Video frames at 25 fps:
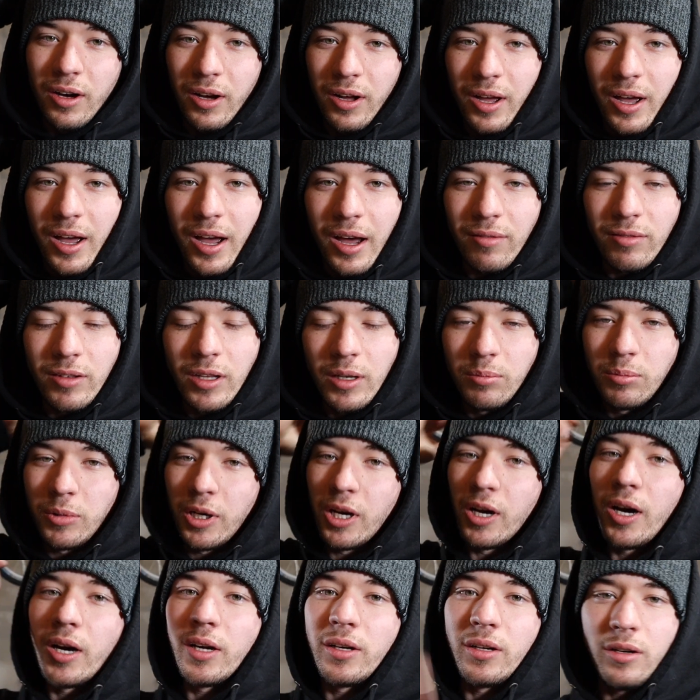have them
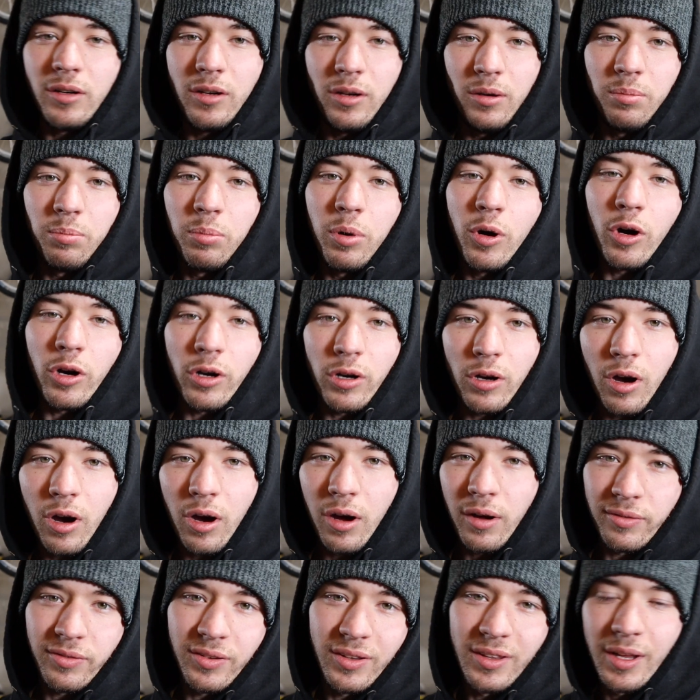cut a part
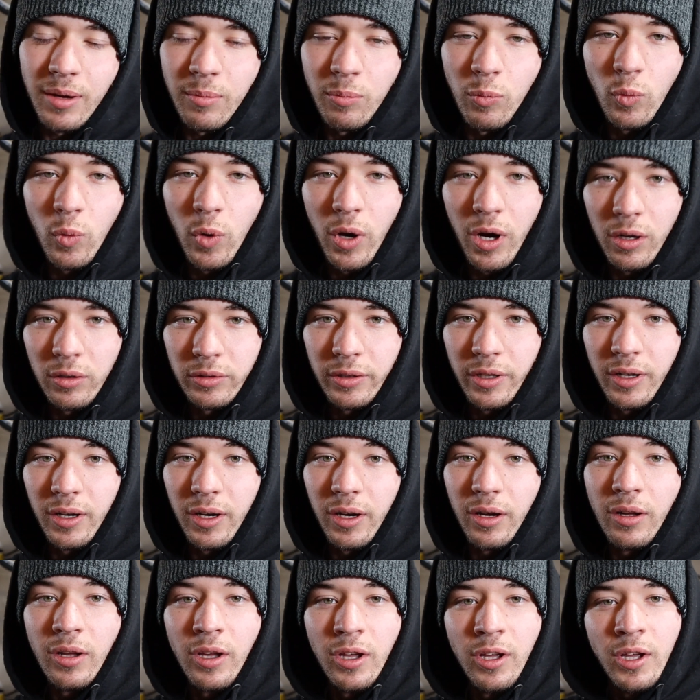off and then weld
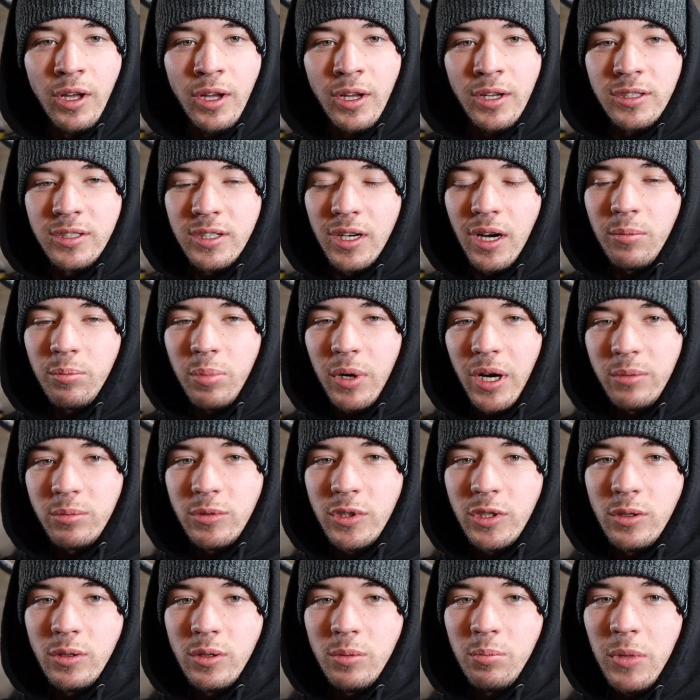the down pipe
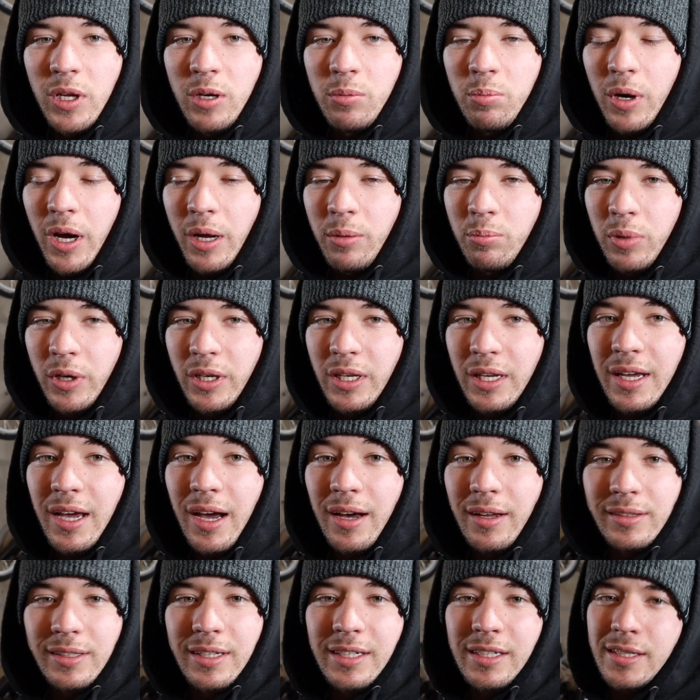to the mid pipe. But
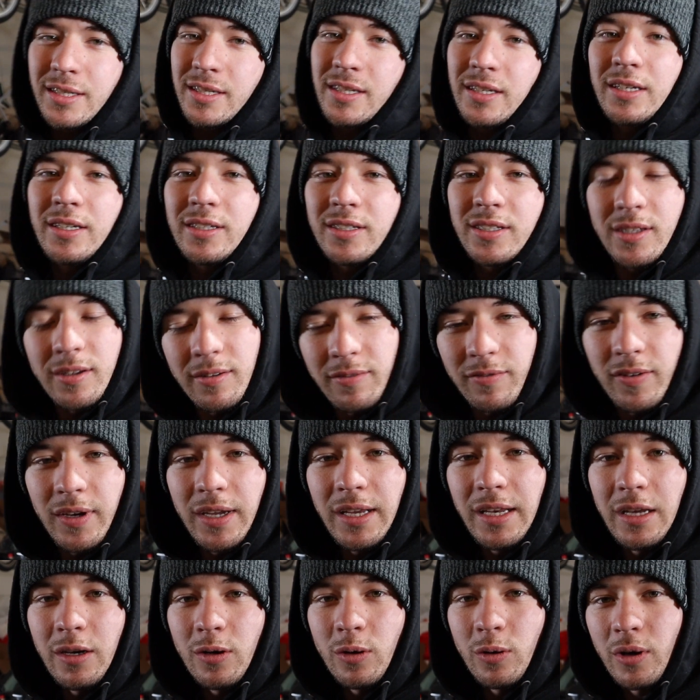yeah, this is the
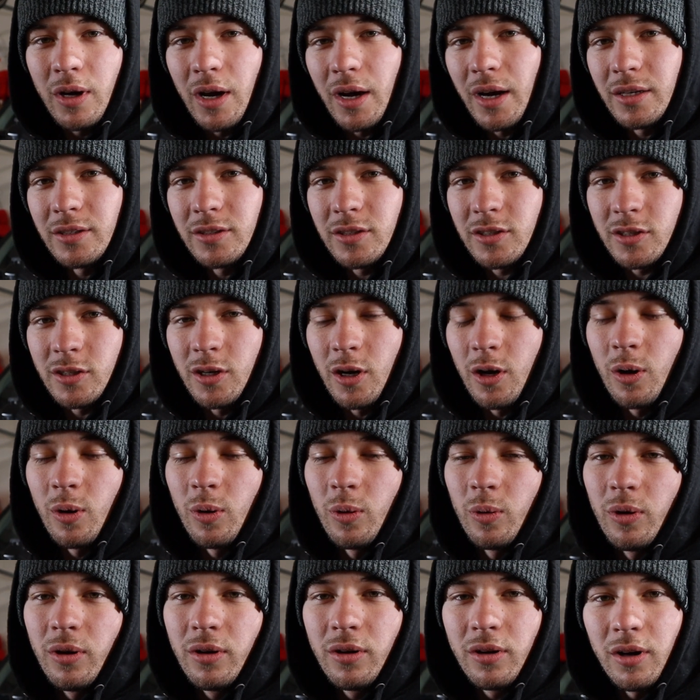video, guys,
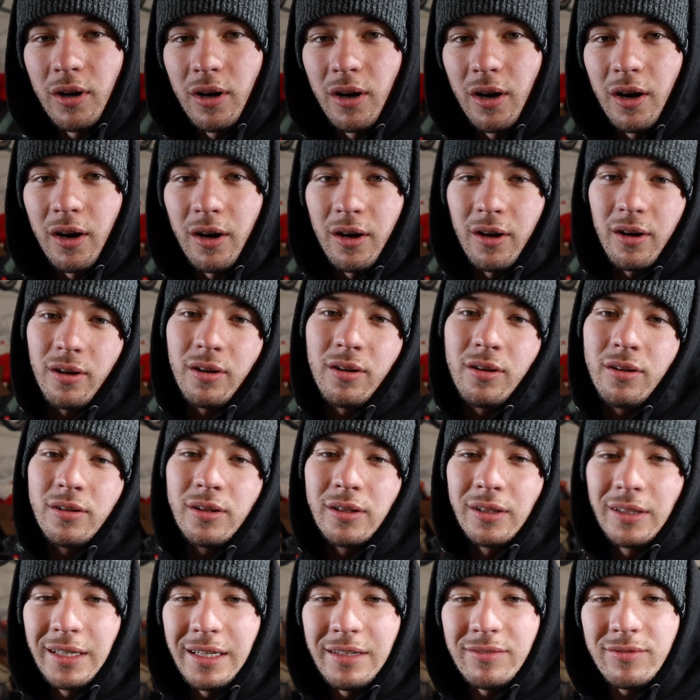so
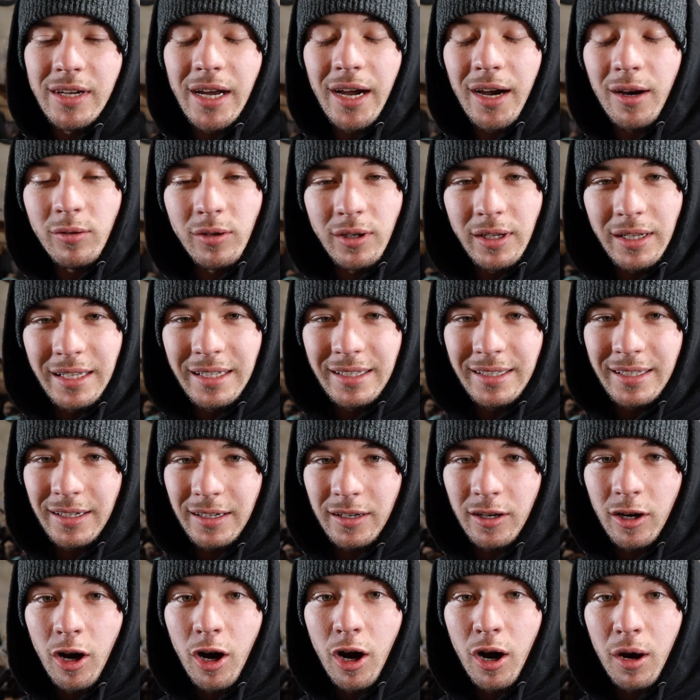leave down in the
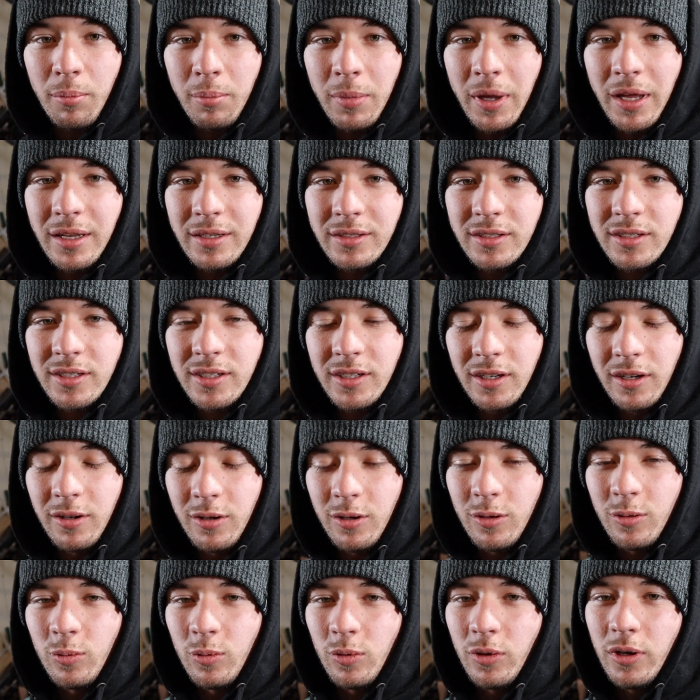comments
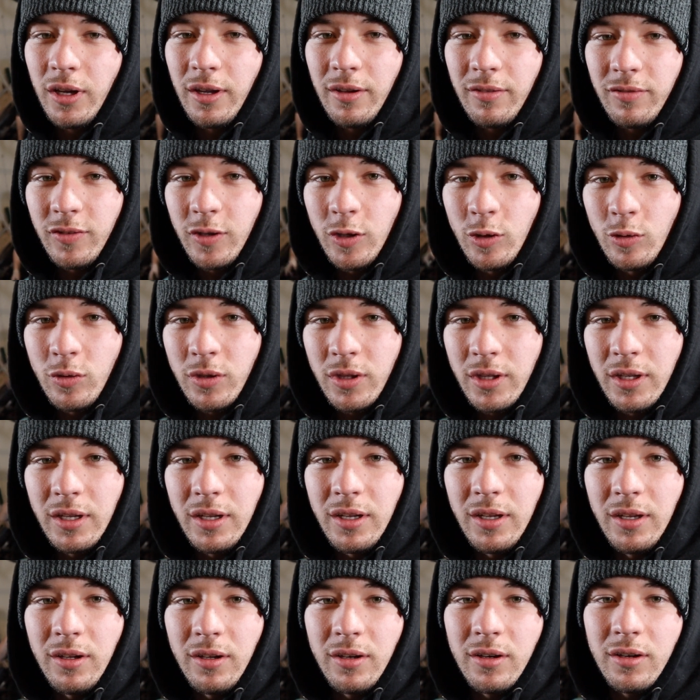if you
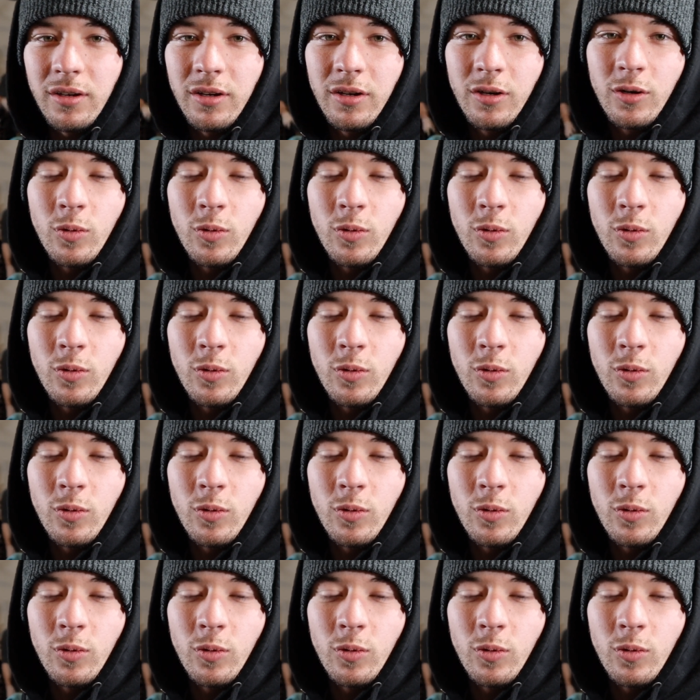think